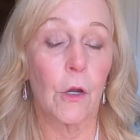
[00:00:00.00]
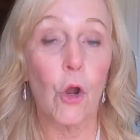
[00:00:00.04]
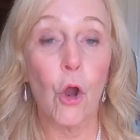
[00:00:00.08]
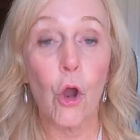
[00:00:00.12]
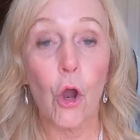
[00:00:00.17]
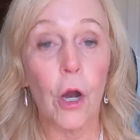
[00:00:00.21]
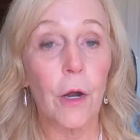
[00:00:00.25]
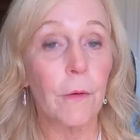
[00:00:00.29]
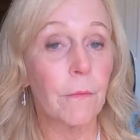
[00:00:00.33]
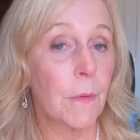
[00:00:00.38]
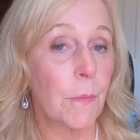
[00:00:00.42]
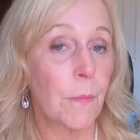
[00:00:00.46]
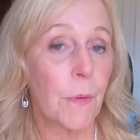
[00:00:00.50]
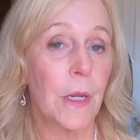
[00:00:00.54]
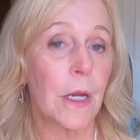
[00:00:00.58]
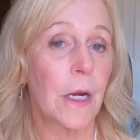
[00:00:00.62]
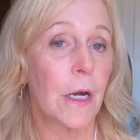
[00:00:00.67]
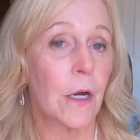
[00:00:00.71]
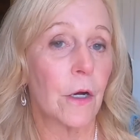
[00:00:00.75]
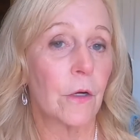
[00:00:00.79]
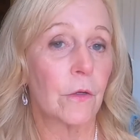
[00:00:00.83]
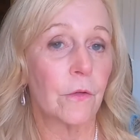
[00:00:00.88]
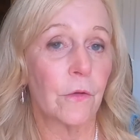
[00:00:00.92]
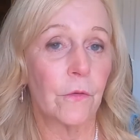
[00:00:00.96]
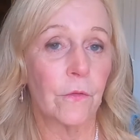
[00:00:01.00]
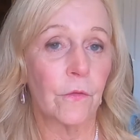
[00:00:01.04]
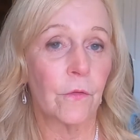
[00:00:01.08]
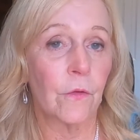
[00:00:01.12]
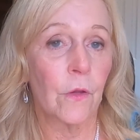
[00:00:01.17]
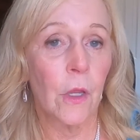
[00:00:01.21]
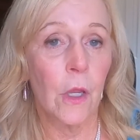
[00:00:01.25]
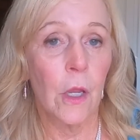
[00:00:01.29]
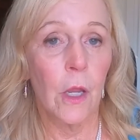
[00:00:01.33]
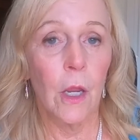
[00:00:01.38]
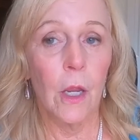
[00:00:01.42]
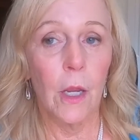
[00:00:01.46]
car repairs.
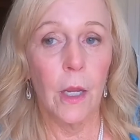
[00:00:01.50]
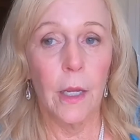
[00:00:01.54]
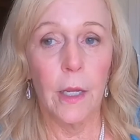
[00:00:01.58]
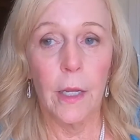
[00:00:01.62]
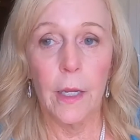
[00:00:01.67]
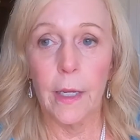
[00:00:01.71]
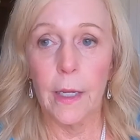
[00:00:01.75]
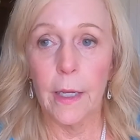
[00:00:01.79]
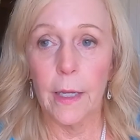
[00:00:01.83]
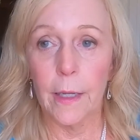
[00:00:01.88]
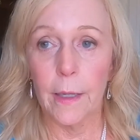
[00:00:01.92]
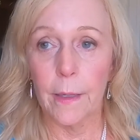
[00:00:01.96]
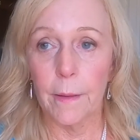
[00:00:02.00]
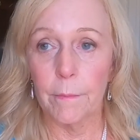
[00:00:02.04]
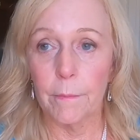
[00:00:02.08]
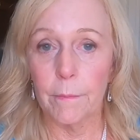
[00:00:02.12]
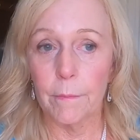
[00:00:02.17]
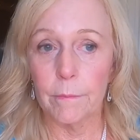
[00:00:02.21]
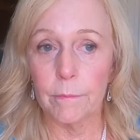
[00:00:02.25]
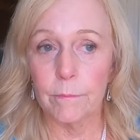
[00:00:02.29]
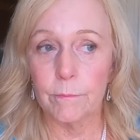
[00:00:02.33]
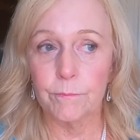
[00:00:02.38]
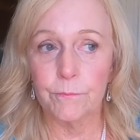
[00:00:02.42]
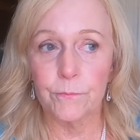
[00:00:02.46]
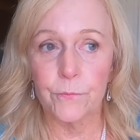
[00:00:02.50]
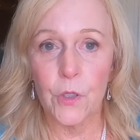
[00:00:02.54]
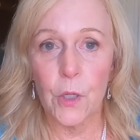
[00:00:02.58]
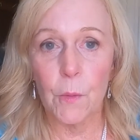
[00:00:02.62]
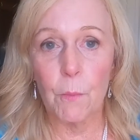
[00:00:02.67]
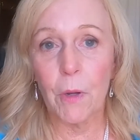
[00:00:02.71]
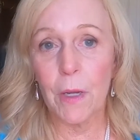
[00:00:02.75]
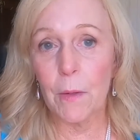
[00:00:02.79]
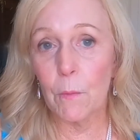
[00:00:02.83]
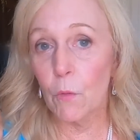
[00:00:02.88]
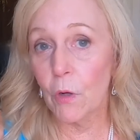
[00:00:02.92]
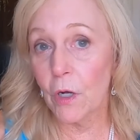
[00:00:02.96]
You
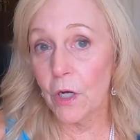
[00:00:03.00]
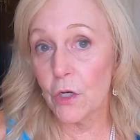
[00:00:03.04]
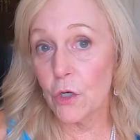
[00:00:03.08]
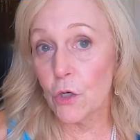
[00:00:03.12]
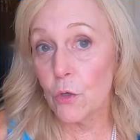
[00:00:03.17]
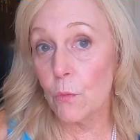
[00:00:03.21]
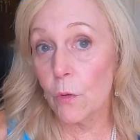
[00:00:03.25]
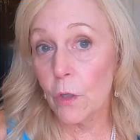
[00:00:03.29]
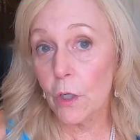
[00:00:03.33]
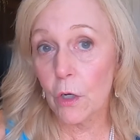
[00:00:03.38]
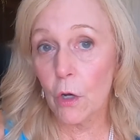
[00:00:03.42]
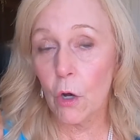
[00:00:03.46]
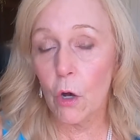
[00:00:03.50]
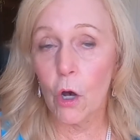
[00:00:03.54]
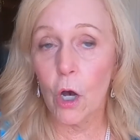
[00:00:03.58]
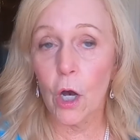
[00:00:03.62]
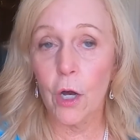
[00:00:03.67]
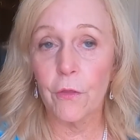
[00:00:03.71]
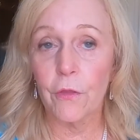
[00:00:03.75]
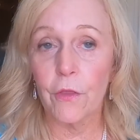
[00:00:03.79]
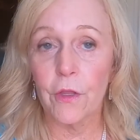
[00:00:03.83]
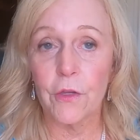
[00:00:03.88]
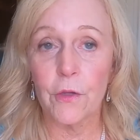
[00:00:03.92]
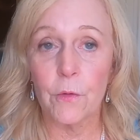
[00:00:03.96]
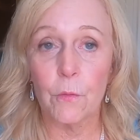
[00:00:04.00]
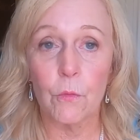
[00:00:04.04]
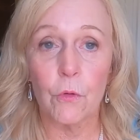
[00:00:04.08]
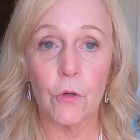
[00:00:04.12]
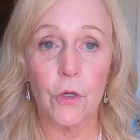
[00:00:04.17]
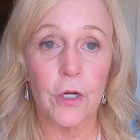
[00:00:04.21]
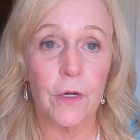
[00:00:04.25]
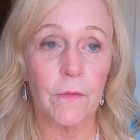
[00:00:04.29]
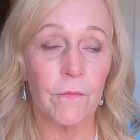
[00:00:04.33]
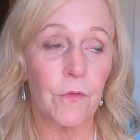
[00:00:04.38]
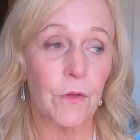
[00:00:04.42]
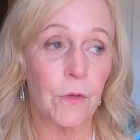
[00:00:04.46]
might want a newer car than you
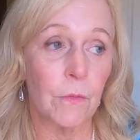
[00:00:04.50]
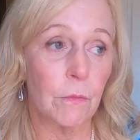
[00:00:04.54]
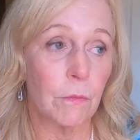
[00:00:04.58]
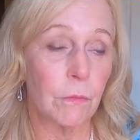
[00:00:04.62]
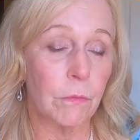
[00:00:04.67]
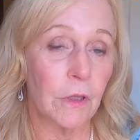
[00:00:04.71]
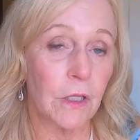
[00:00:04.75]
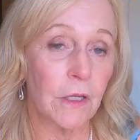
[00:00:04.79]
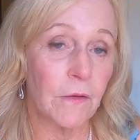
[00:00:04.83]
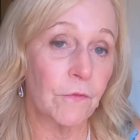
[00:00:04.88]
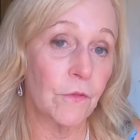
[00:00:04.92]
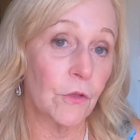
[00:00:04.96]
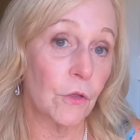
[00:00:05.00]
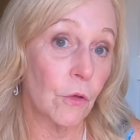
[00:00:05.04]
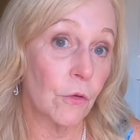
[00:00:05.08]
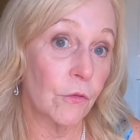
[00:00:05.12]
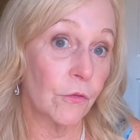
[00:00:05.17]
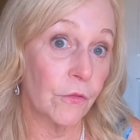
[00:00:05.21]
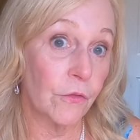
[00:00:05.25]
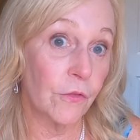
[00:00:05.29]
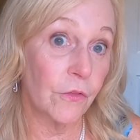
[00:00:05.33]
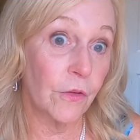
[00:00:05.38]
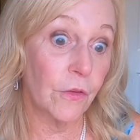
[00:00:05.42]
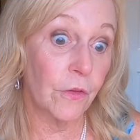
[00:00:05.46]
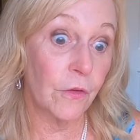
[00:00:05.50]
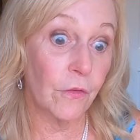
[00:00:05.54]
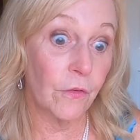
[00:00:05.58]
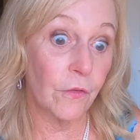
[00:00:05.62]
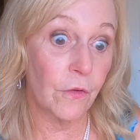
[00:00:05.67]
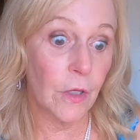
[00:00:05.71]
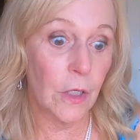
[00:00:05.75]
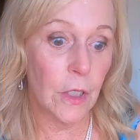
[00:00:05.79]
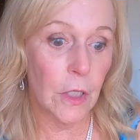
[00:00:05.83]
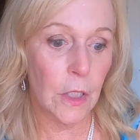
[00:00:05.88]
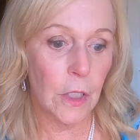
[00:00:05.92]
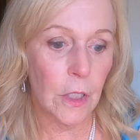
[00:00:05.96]
would if you lived closer to the
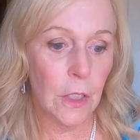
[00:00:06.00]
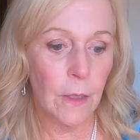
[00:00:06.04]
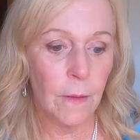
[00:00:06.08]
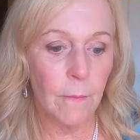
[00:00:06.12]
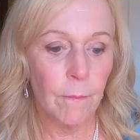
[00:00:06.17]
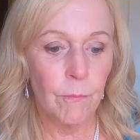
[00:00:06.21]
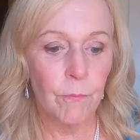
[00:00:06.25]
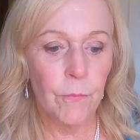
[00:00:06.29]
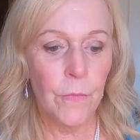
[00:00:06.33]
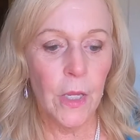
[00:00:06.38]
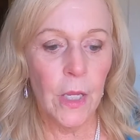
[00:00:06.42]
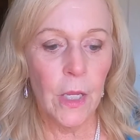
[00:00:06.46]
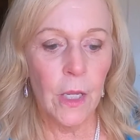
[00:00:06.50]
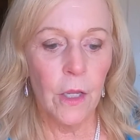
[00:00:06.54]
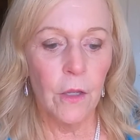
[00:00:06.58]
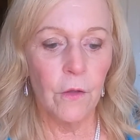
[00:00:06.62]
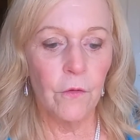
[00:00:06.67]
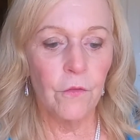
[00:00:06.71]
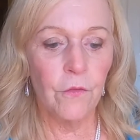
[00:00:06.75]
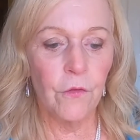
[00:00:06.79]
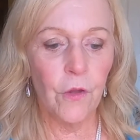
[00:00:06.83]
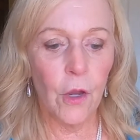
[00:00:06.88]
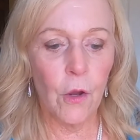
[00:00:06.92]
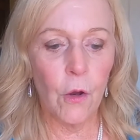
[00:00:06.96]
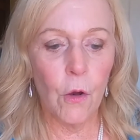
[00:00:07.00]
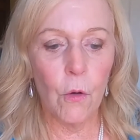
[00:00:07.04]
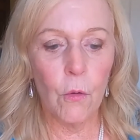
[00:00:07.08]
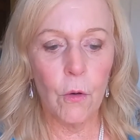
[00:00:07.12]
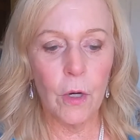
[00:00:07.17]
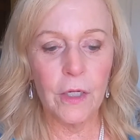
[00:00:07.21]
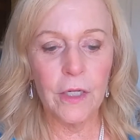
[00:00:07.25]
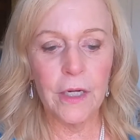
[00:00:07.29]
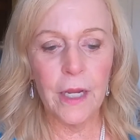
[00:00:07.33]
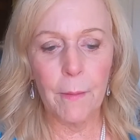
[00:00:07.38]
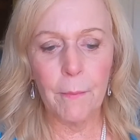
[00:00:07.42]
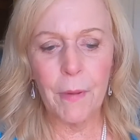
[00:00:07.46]
city.
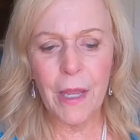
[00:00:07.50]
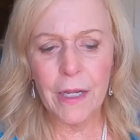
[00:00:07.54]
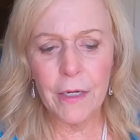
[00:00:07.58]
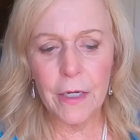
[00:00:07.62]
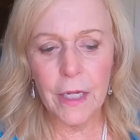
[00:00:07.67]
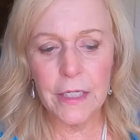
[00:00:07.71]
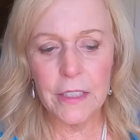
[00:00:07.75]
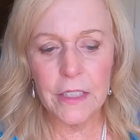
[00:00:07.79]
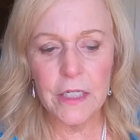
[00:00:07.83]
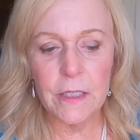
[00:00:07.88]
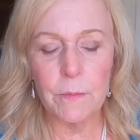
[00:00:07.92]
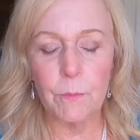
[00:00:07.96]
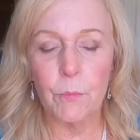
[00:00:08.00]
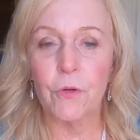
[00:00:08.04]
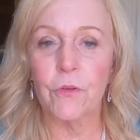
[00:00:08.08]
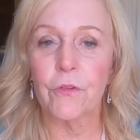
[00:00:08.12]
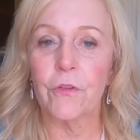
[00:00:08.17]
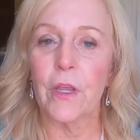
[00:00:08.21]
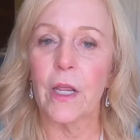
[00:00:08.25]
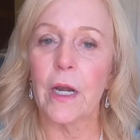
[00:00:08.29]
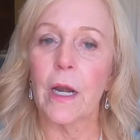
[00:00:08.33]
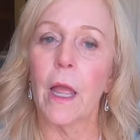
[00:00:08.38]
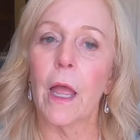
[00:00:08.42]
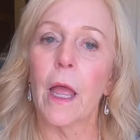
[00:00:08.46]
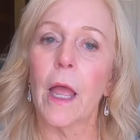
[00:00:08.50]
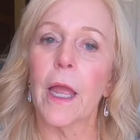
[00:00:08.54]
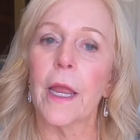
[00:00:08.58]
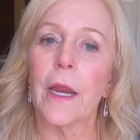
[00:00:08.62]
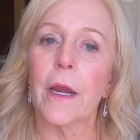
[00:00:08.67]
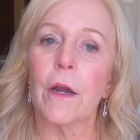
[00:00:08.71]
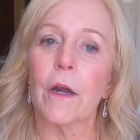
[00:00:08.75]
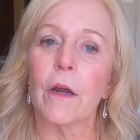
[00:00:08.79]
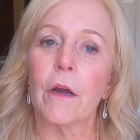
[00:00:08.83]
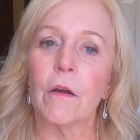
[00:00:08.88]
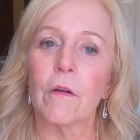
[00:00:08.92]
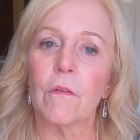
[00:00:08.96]
So about 19%
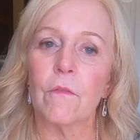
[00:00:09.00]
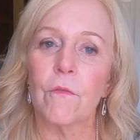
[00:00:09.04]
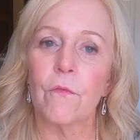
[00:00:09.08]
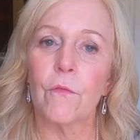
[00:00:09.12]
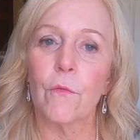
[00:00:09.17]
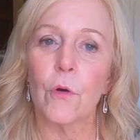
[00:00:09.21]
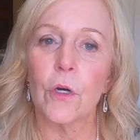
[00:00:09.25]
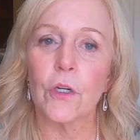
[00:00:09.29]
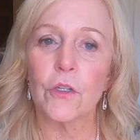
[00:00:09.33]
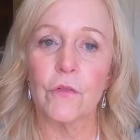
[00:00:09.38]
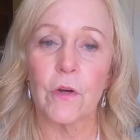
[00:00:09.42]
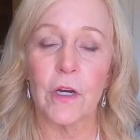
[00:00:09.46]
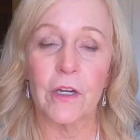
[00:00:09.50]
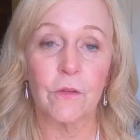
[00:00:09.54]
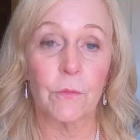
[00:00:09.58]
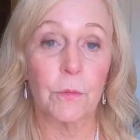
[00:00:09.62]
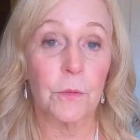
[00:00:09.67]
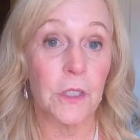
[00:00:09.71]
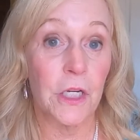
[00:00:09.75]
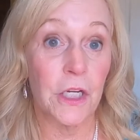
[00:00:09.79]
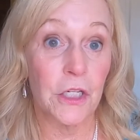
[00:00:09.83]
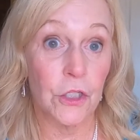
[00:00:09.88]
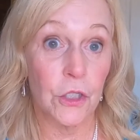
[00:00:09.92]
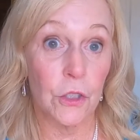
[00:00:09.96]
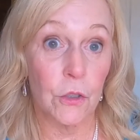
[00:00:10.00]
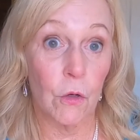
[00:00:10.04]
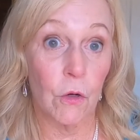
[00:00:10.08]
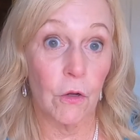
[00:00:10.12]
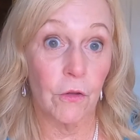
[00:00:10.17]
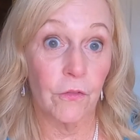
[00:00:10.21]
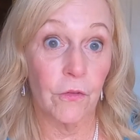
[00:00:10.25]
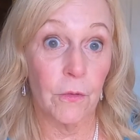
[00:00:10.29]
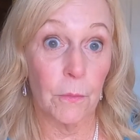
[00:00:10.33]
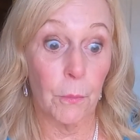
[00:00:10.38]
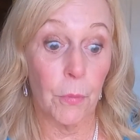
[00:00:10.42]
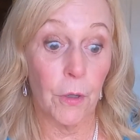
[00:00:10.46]
higher for transportation
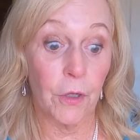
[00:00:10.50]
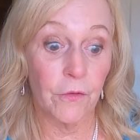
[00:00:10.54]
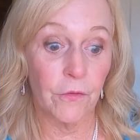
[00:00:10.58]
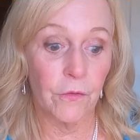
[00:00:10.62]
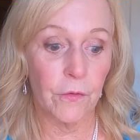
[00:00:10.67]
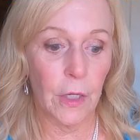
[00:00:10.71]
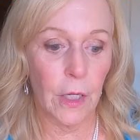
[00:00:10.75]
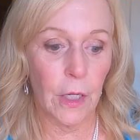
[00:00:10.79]
costs in Bucks